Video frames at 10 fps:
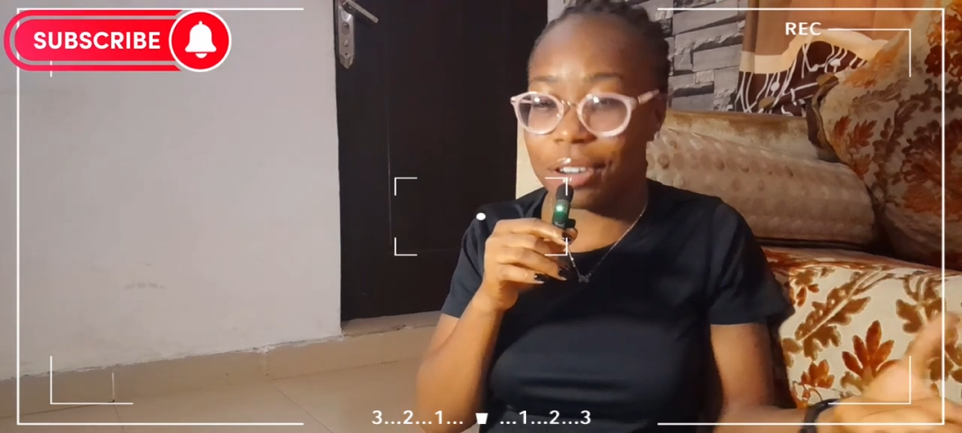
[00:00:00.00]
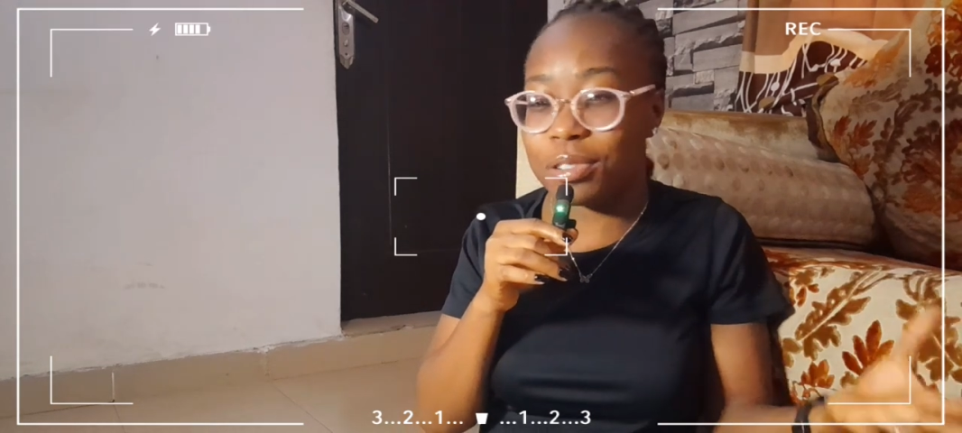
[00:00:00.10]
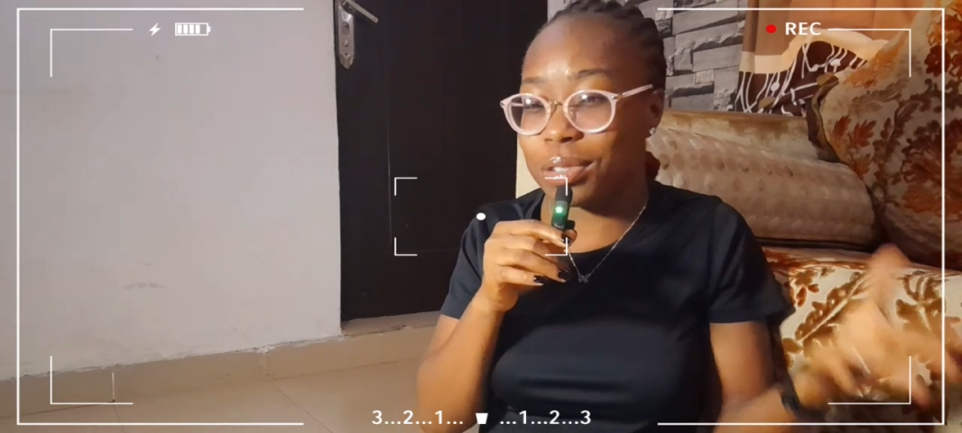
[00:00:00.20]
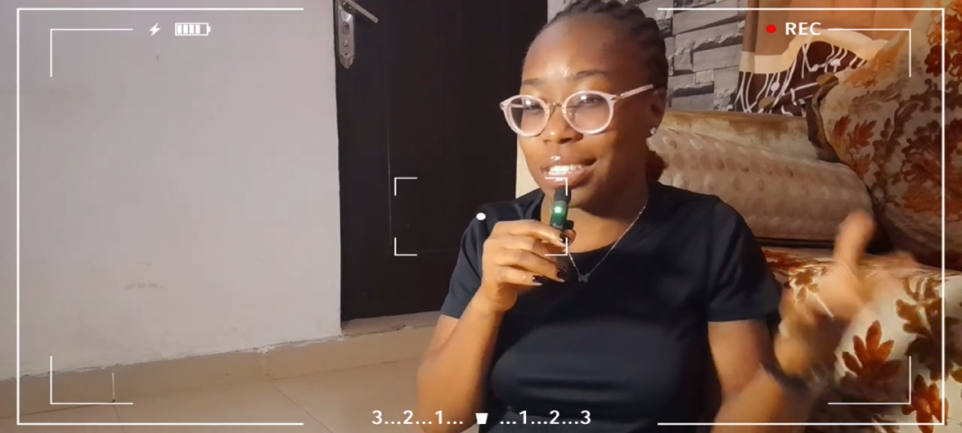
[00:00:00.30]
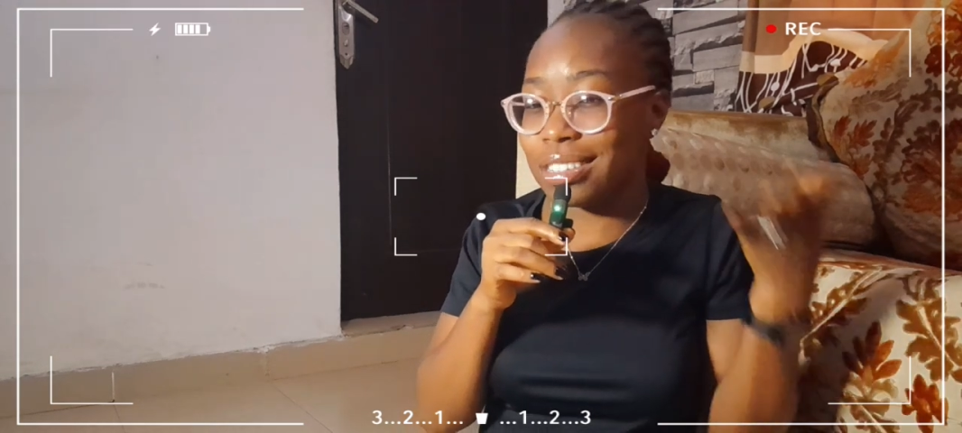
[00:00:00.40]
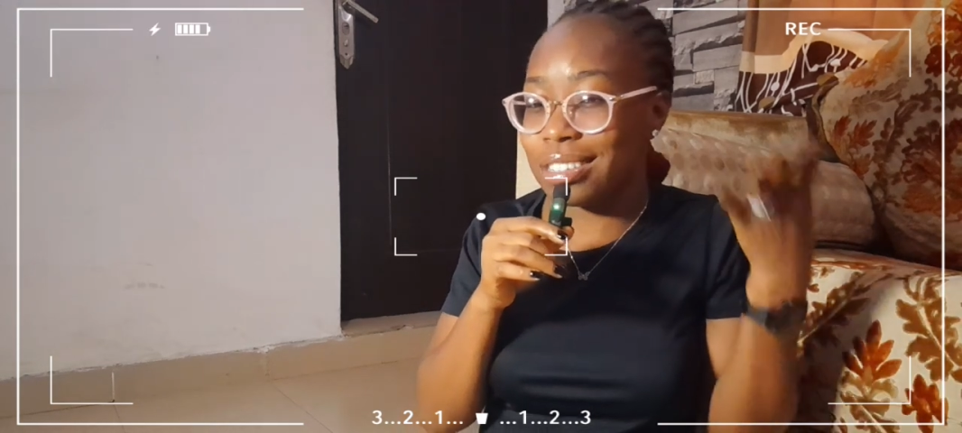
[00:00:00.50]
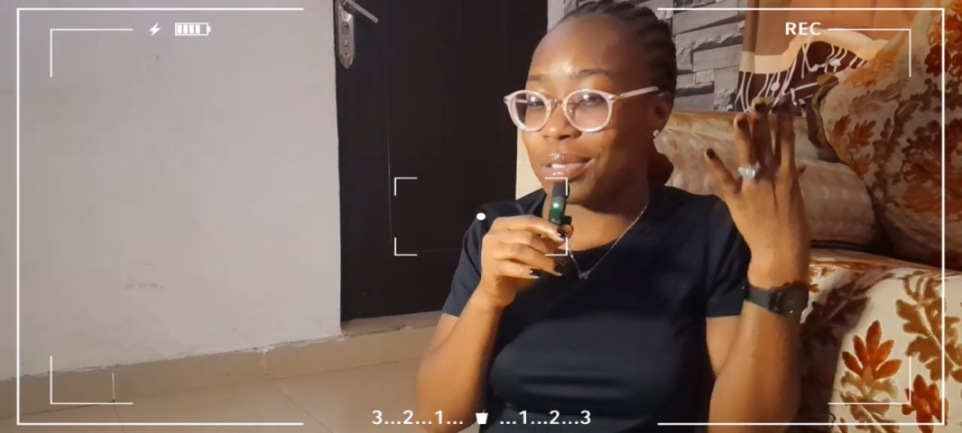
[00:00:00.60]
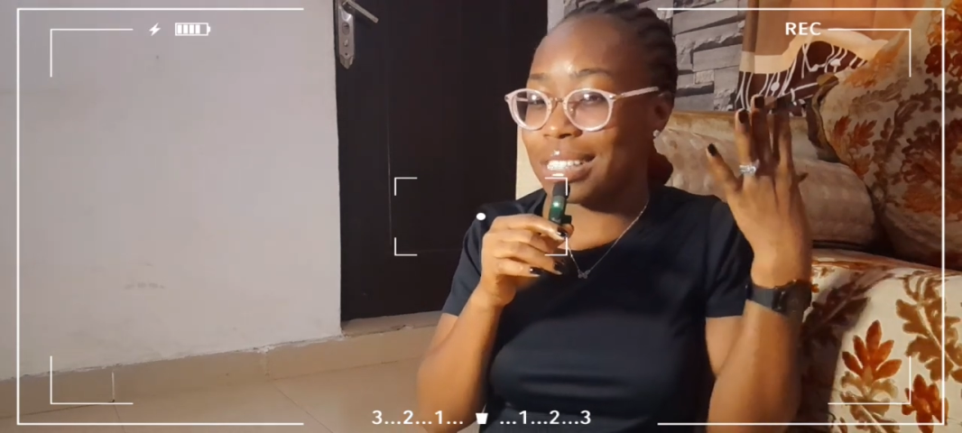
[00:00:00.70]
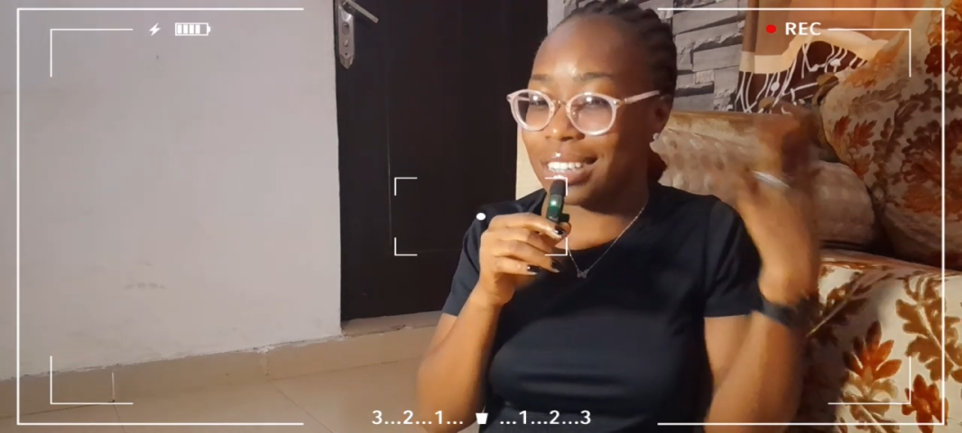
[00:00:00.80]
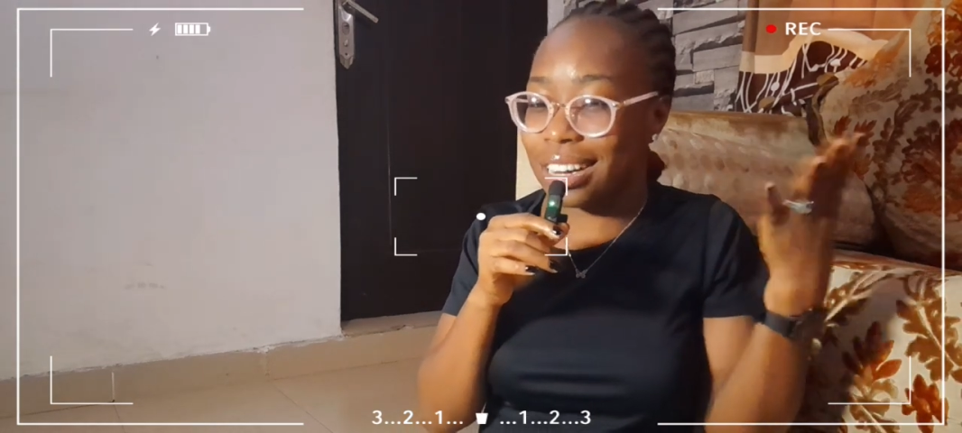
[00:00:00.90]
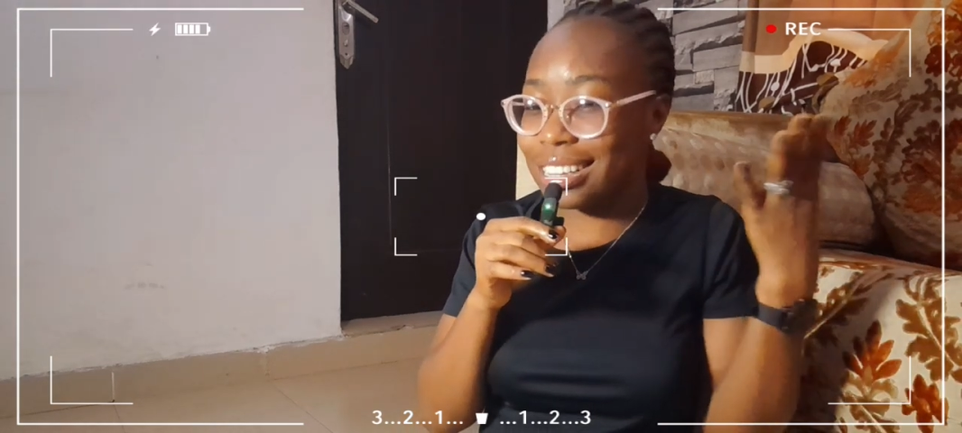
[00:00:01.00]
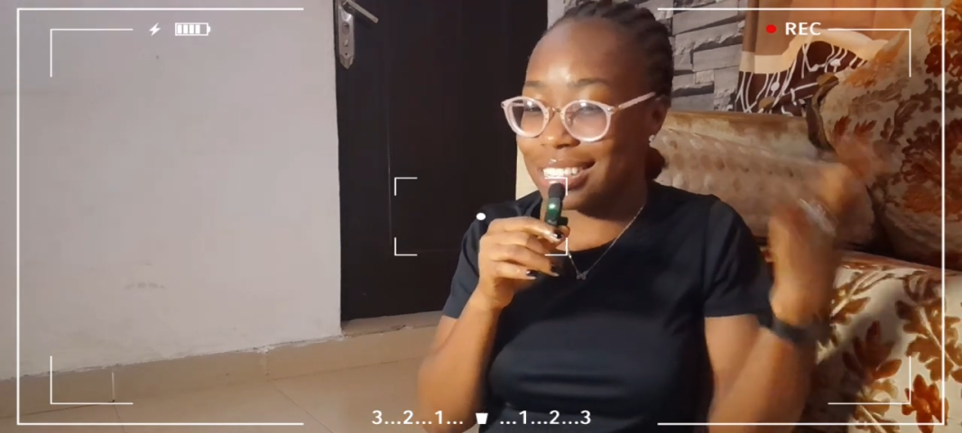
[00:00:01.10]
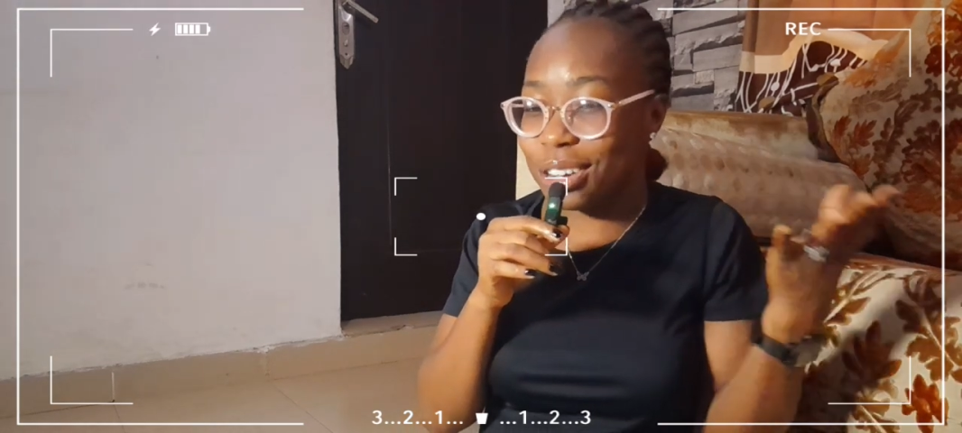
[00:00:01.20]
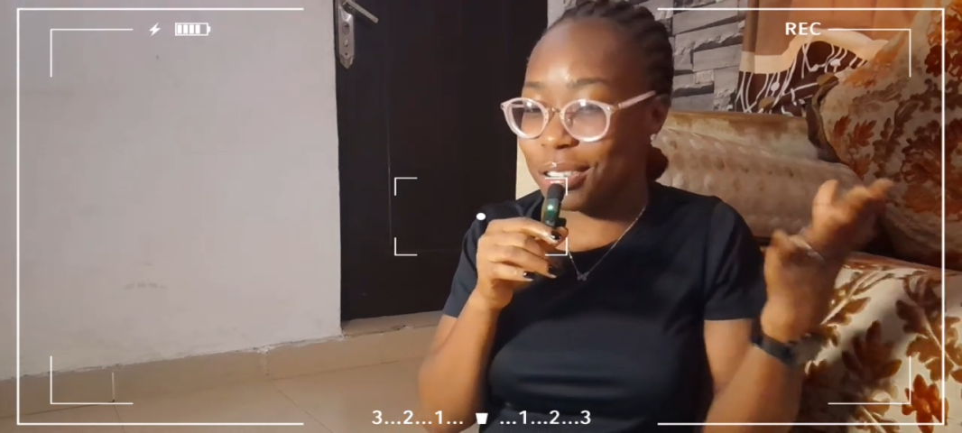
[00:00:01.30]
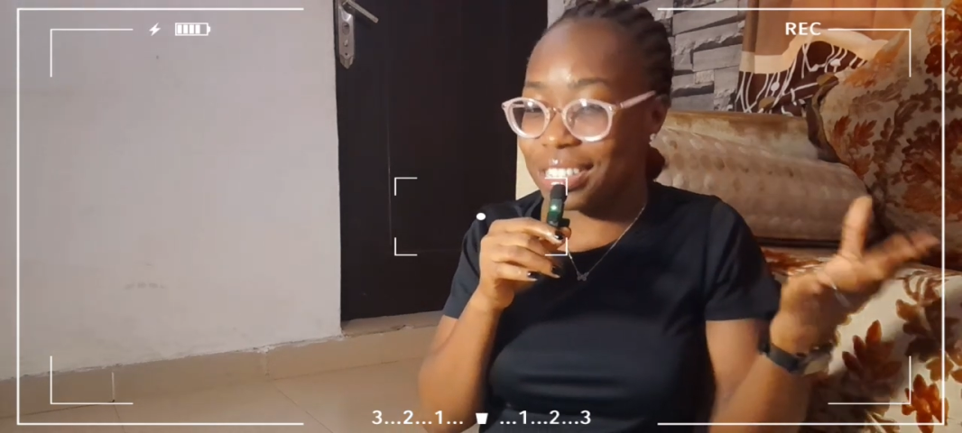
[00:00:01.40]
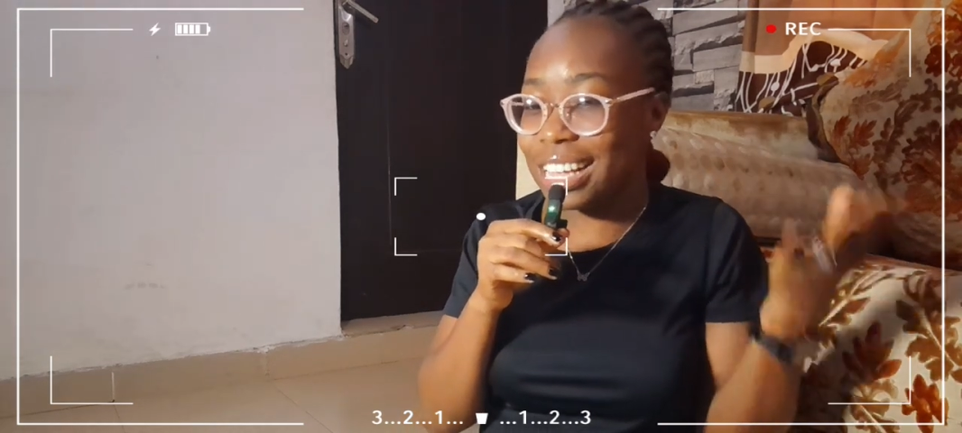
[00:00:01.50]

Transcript: We seem to tell ourselves